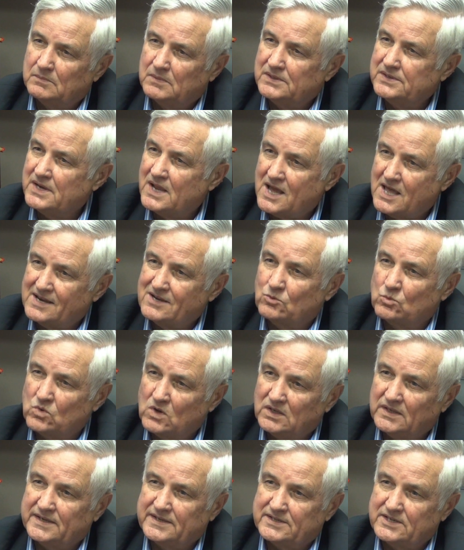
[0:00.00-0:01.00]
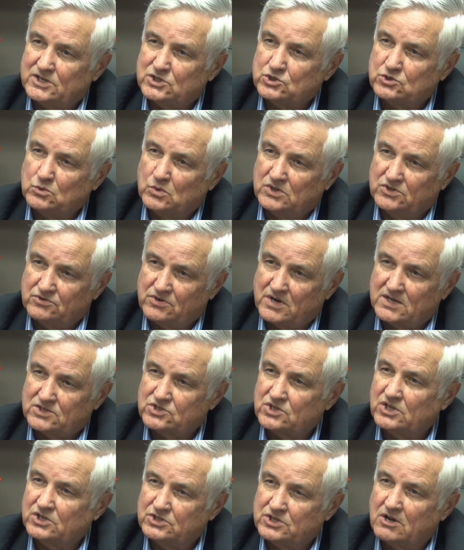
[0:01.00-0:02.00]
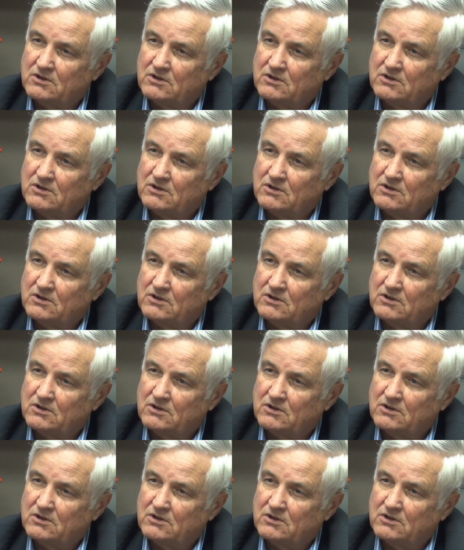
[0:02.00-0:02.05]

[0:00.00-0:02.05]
but not a willingness to address the